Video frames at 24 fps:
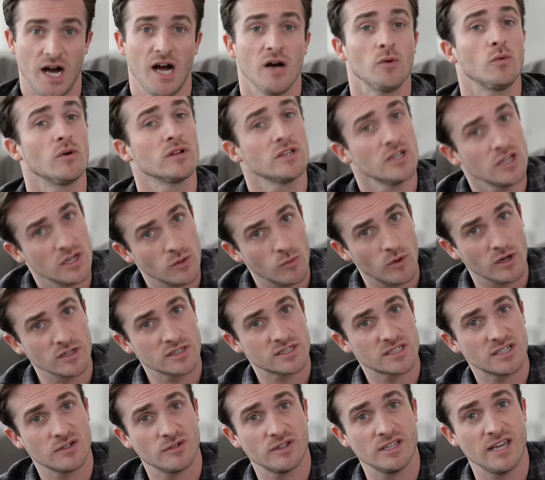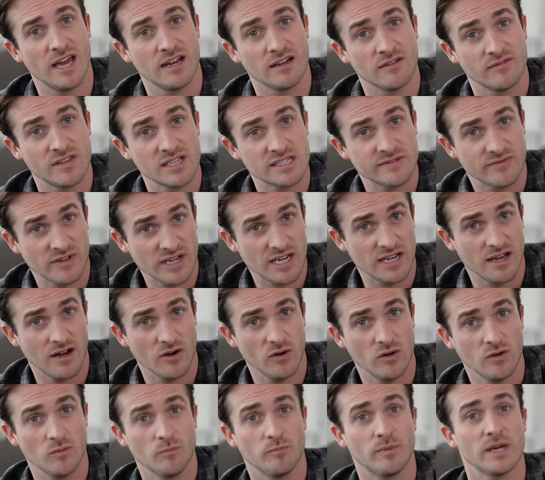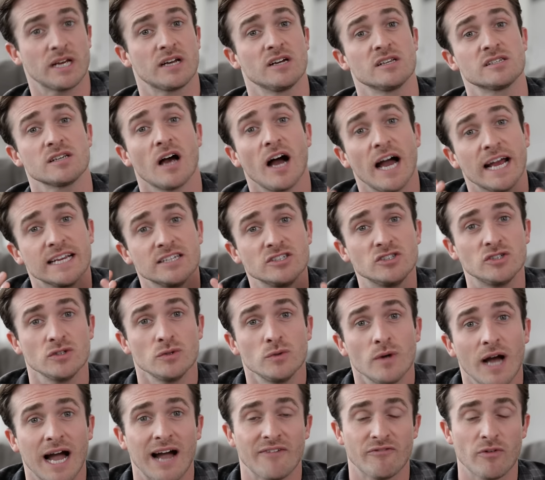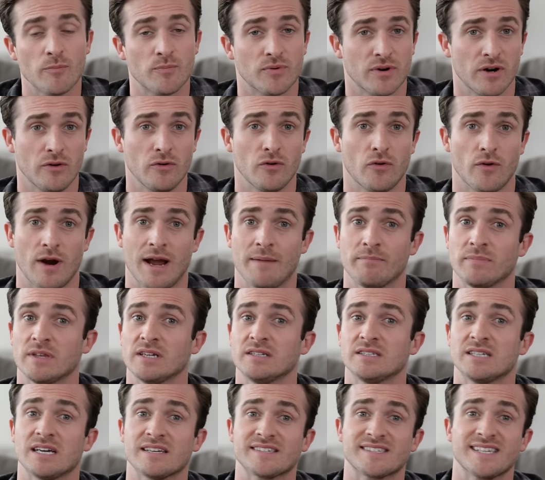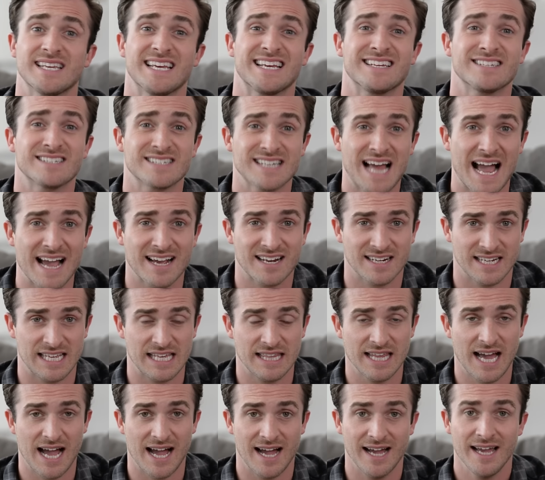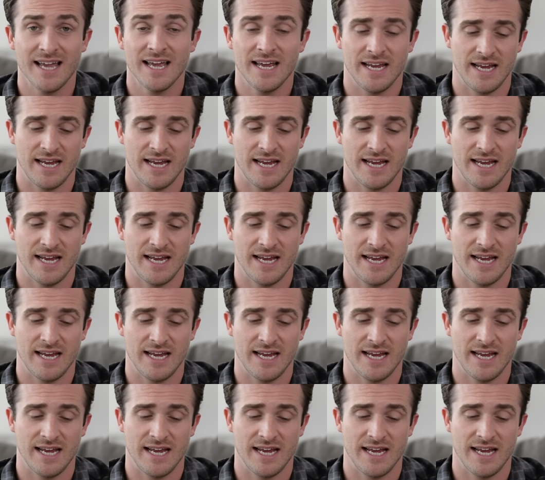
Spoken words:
I want you to watch till the end of this video because I do have a program that does exactly that.